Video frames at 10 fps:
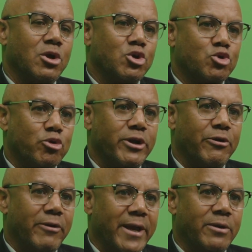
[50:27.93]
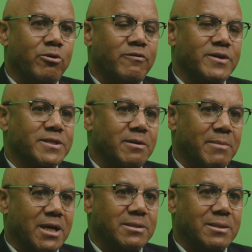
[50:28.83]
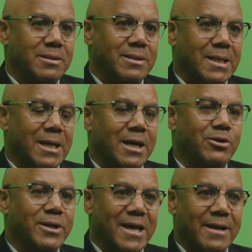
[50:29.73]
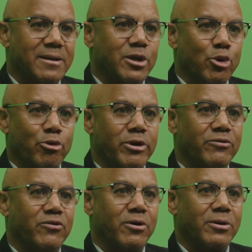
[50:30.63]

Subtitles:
showing red over St. Martin, and on that day, no rainfall.